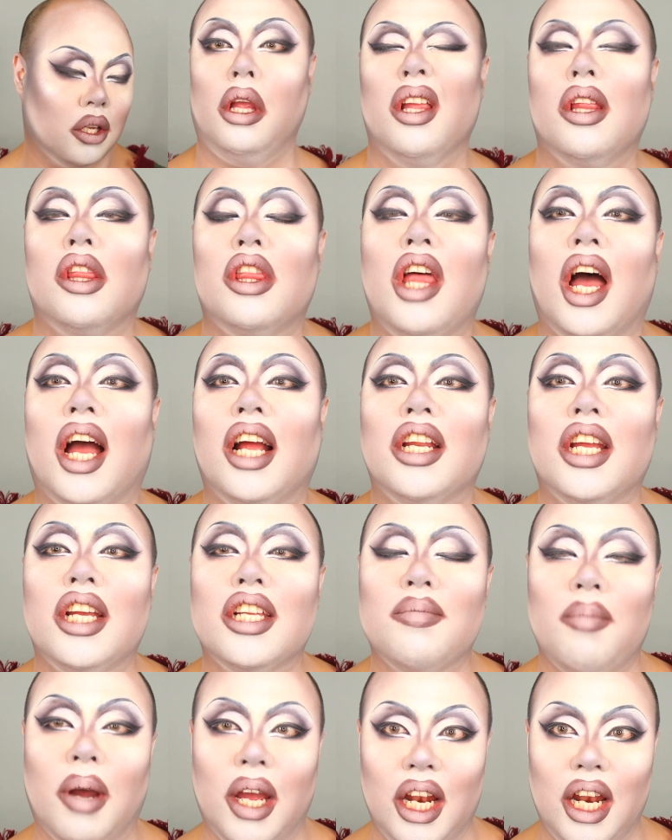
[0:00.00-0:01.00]
And that
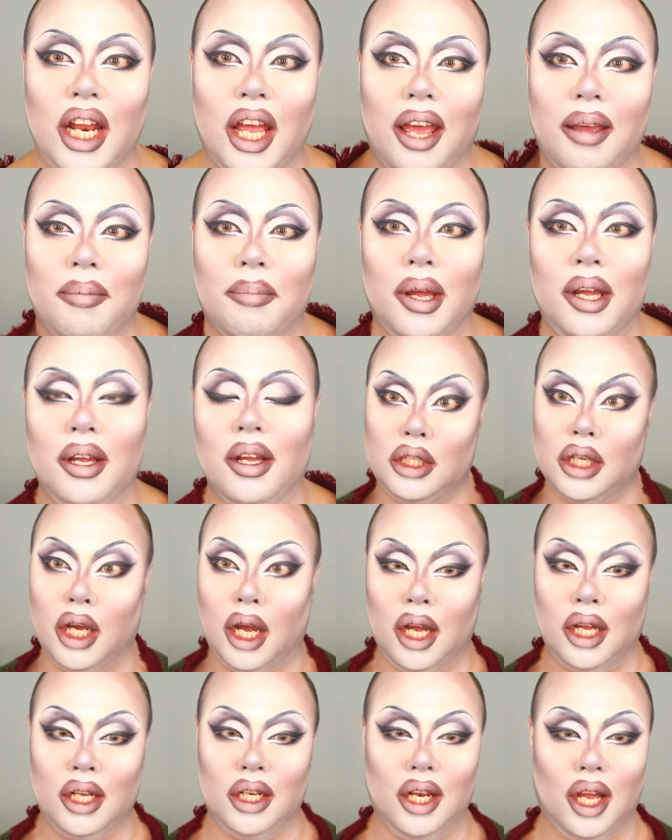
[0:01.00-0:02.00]
is my lip
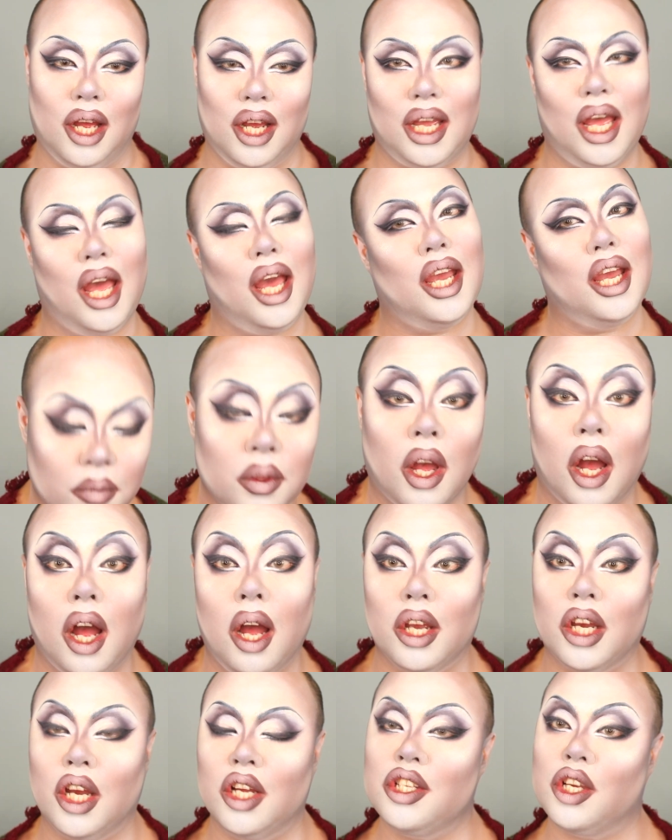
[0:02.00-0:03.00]
done. Okay,
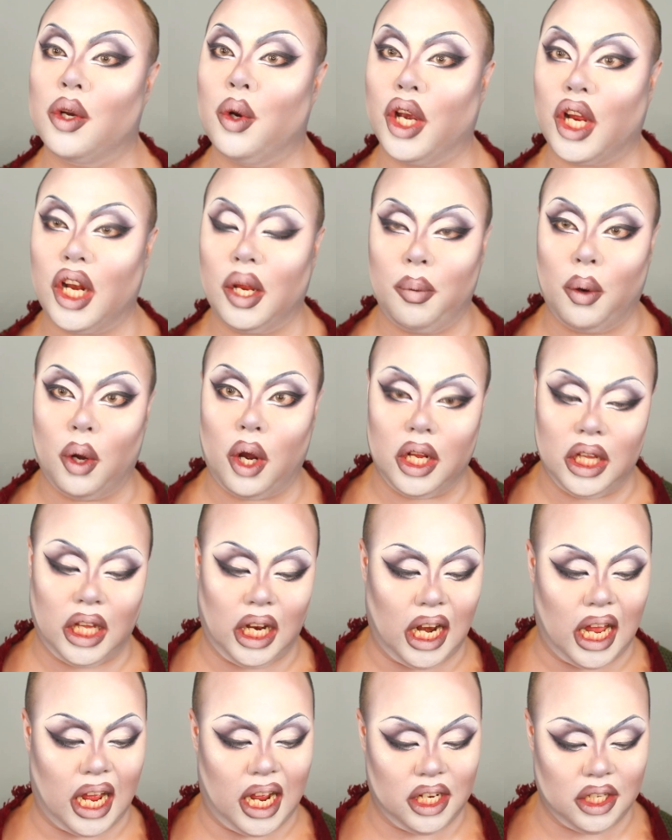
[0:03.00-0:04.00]
I'm going to quickly put on a
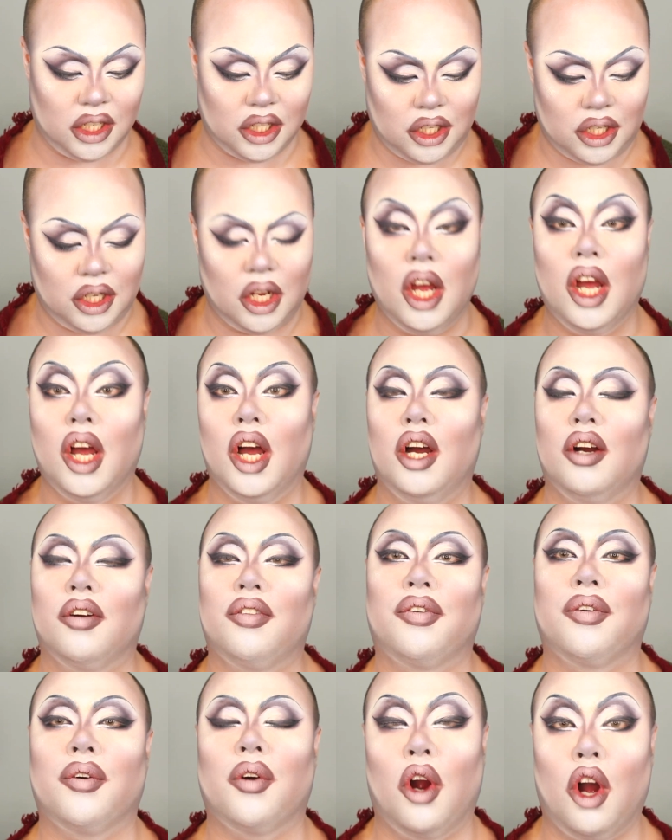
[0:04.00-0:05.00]
lash
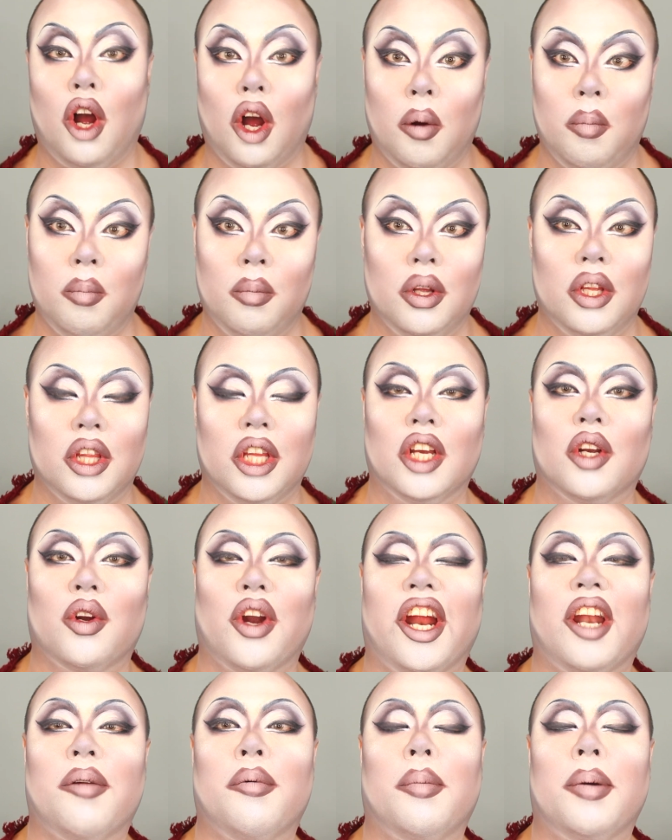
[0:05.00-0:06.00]
from the
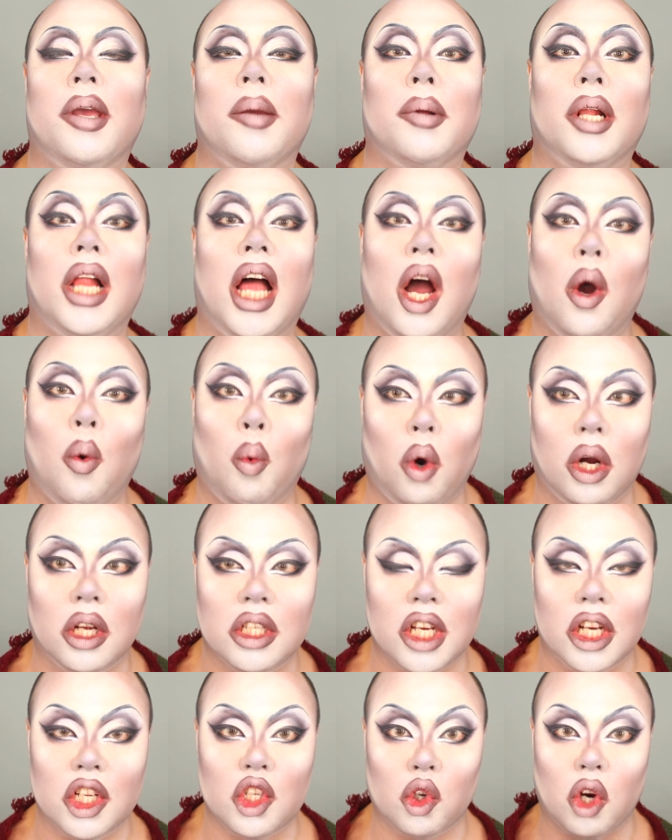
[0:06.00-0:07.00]
incredible people at
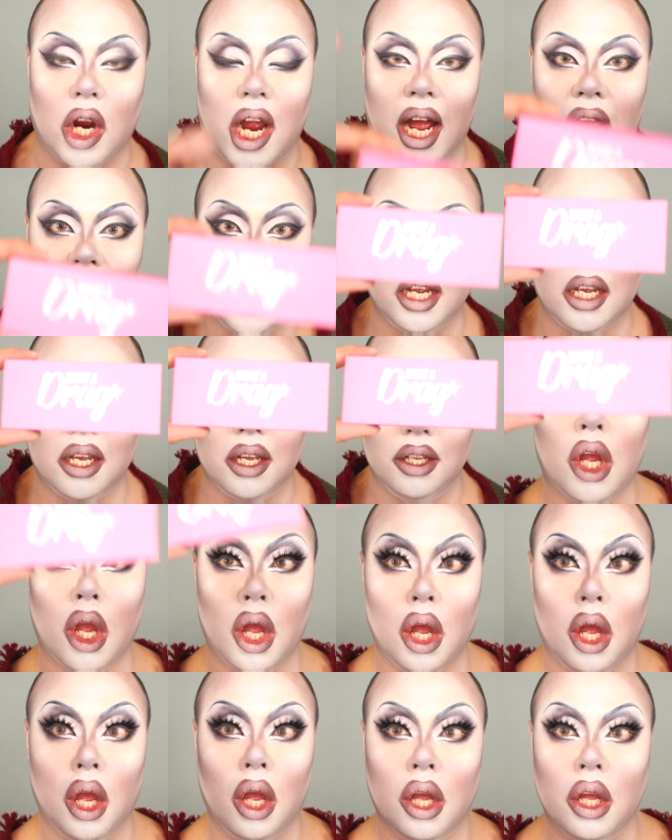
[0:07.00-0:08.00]
What a Drag.
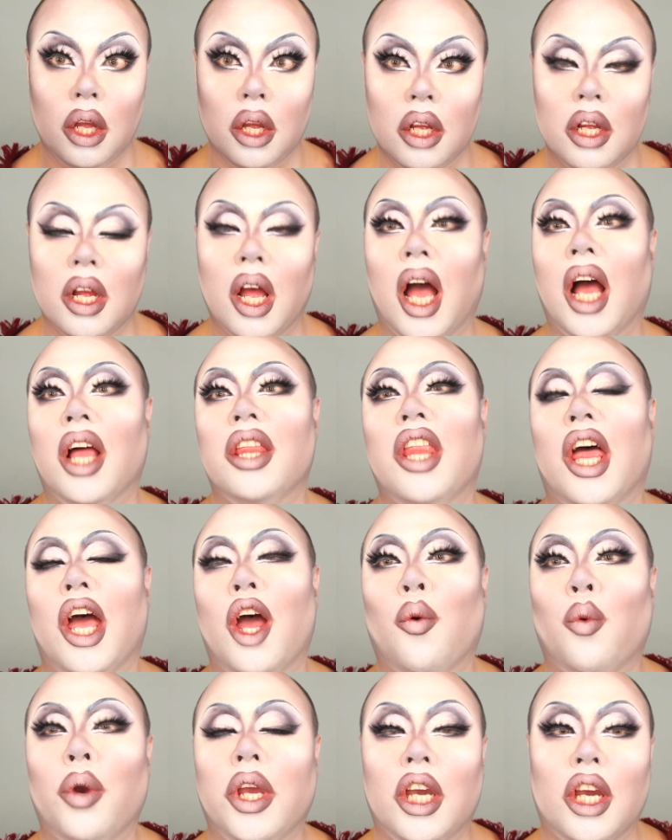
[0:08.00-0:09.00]
And
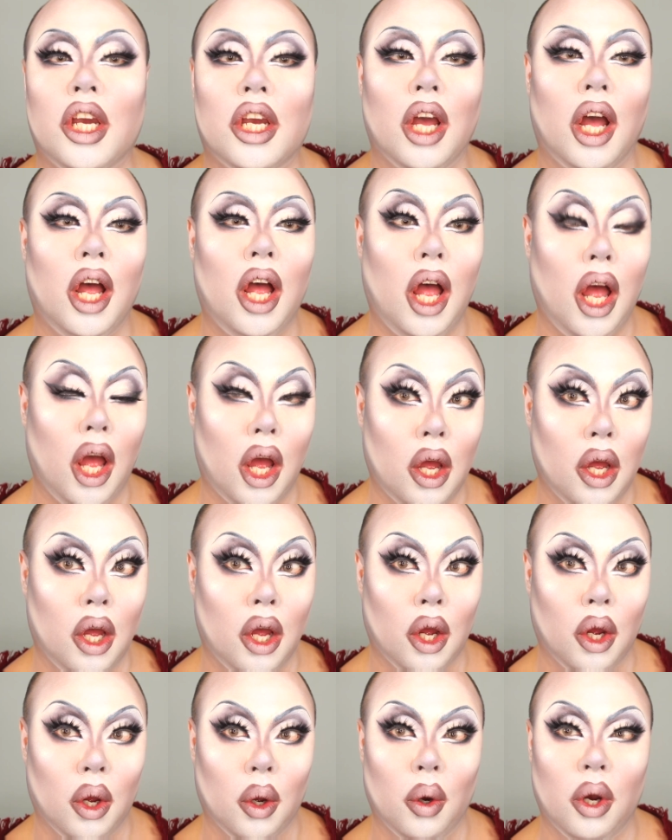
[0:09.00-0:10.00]
there we
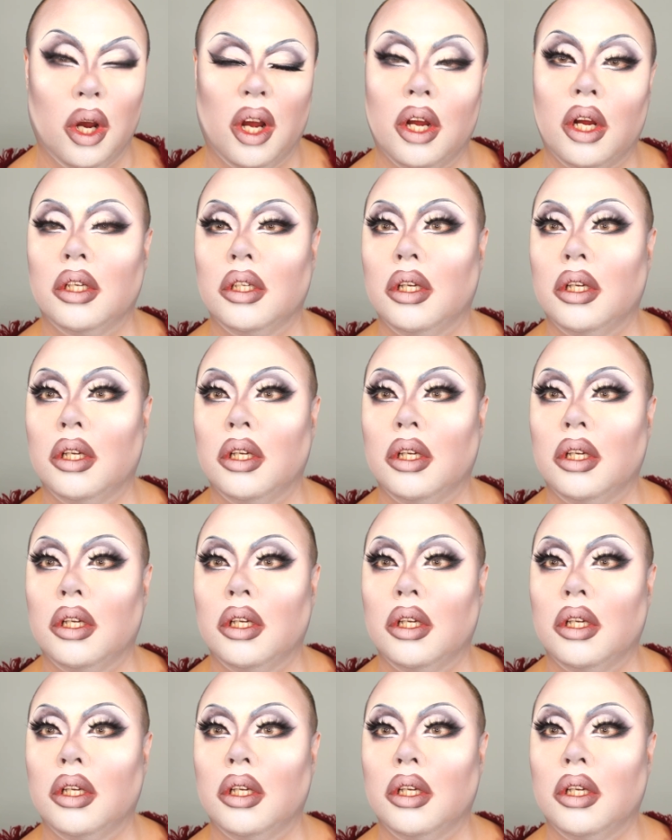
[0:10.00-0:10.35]
go.